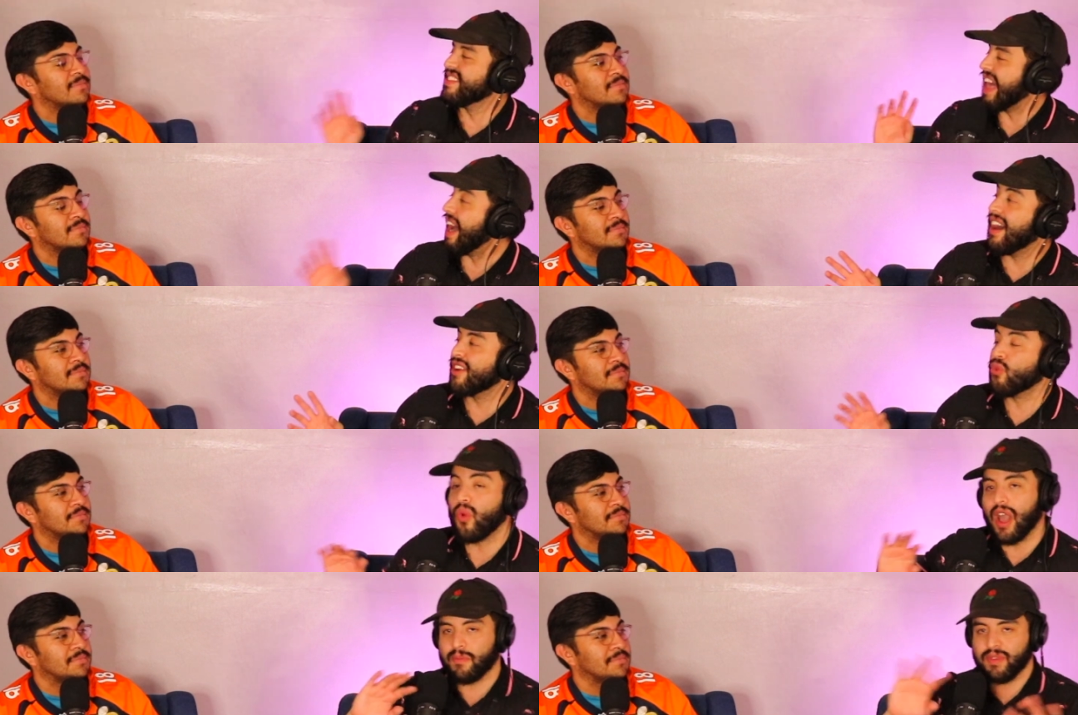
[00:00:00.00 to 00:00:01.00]

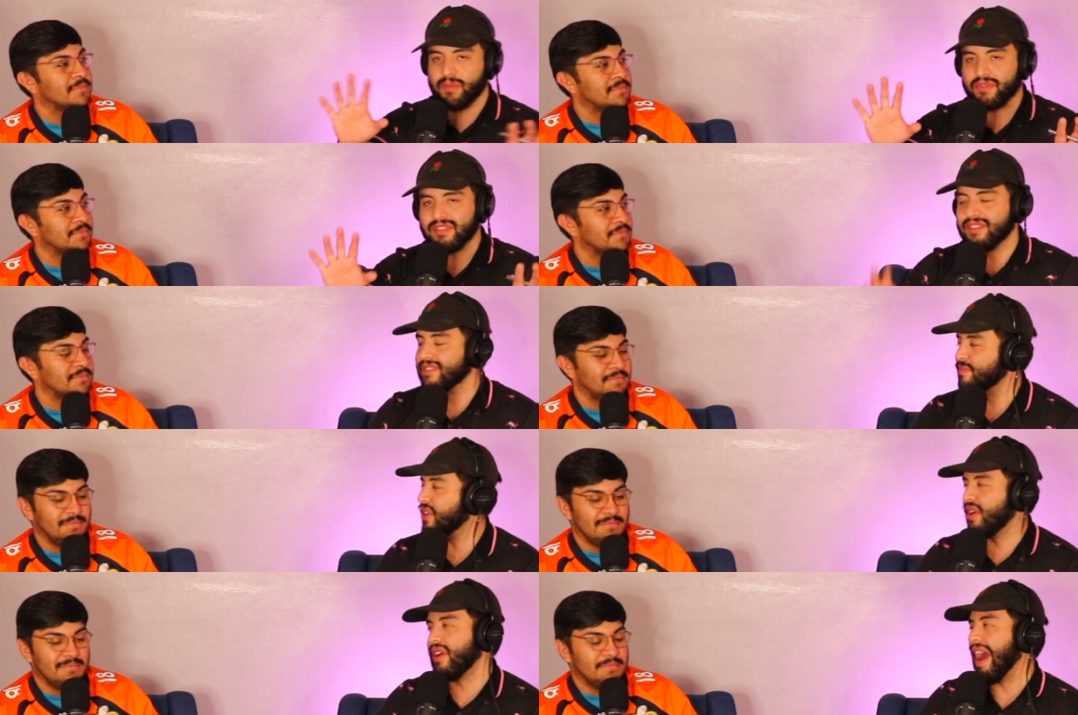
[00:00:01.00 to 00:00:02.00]
Speaker 1: non-white people,
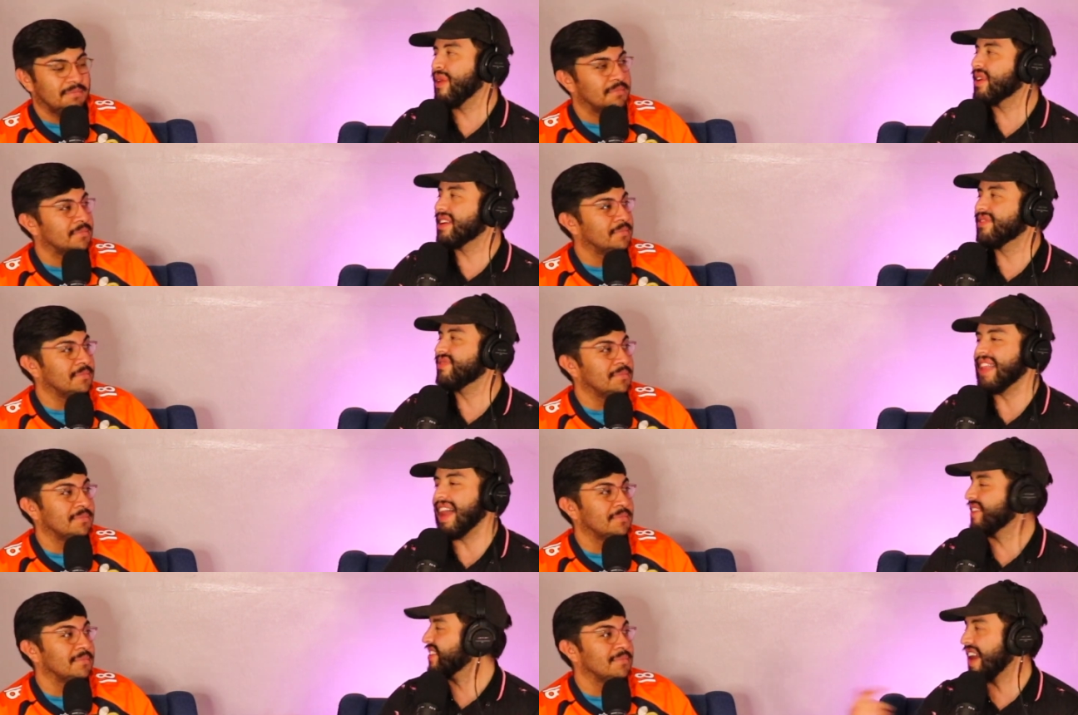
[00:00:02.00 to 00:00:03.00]
bro, I would have not
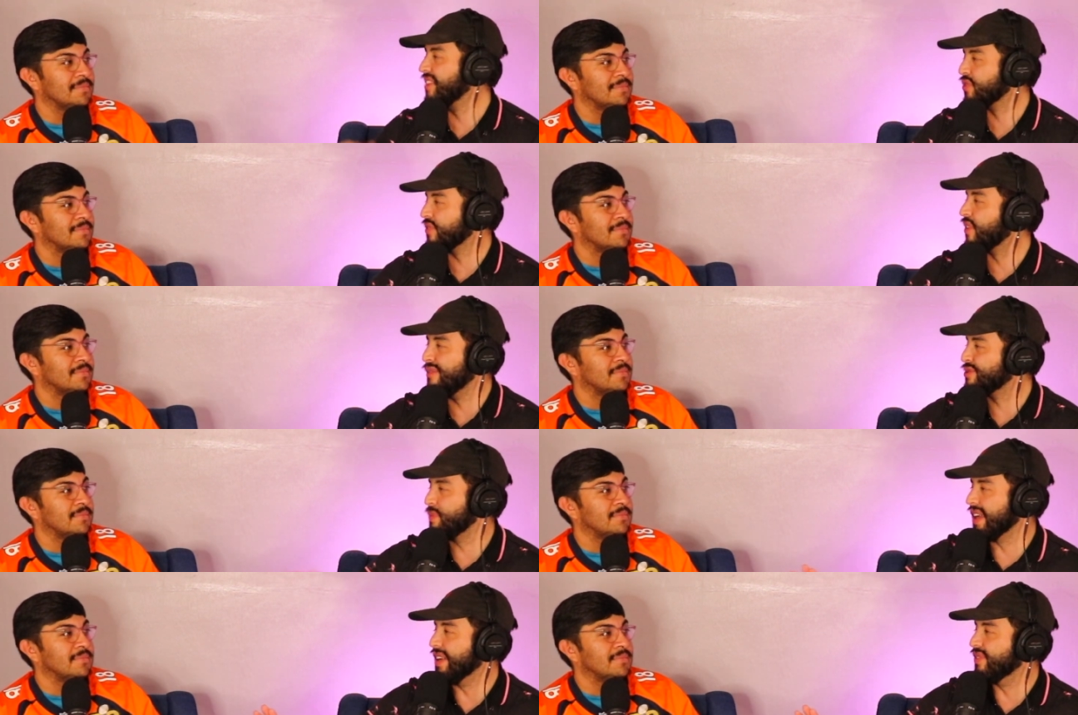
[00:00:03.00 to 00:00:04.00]
even gone to the farm to
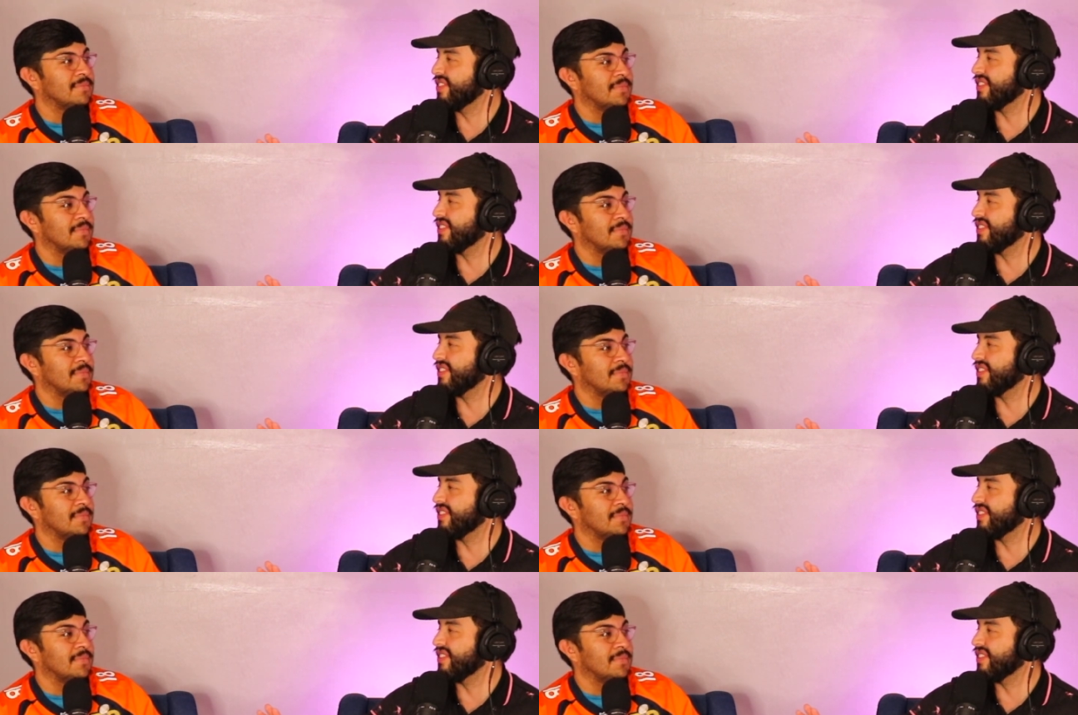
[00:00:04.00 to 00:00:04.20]
begin with,